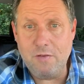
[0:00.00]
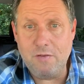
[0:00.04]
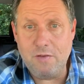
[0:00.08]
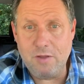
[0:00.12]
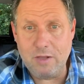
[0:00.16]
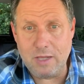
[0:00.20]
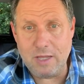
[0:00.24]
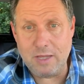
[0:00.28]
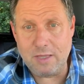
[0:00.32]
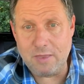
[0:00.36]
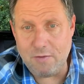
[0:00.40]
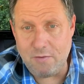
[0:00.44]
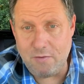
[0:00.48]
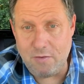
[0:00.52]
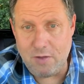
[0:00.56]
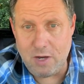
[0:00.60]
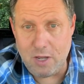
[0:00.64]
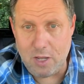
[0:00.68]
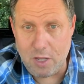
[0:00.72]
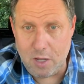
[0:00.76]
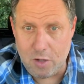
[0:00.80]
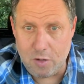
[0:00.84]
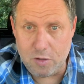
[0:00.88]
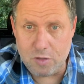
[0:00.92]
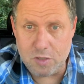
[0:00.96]
If you like the
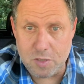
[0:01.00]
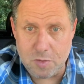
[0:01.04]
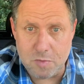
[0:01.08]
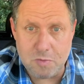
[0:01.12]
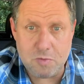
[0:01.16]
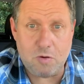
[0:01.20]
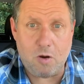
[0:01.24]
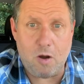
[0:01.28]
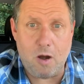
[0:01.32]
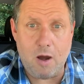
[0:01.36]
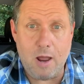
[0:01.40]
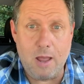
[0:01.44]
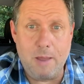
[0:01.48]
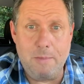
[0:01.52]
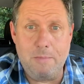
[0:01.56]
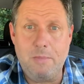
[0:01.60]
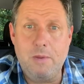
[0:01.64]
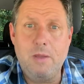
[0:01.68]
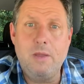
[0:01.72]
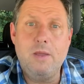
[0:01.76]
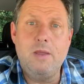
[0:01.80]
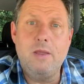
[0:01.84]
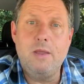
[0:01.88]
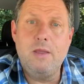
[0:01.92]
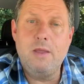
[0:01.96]
video, subscribe,
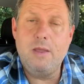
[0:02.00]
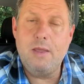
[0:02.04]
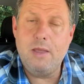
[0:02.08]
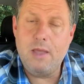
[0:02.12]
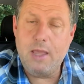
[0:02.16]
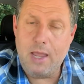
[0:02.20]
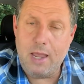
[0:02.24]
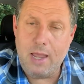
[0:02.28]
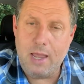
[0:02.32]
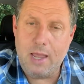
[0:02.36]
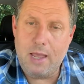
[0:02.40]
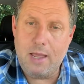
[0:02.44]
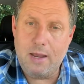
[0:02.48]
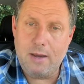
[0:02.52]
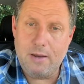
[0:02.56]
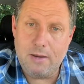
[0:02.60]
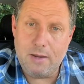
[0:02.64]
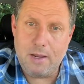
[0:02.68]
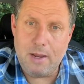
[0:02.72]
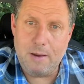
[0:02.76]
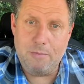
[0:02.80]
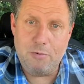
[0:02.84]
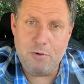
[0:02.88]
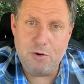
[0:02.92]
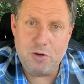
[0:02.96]
and
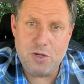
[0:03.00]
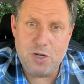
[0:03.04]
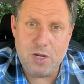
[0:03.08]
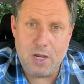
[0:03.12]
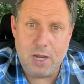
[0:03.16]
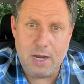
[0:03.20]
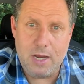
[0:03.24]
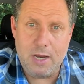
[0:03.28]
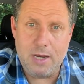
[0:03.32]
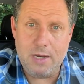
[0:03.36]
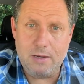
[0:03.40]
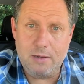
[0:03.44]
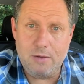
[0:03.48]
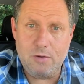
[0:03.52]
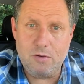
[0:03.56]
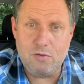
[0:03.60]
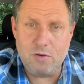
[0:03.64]
I appreciate it.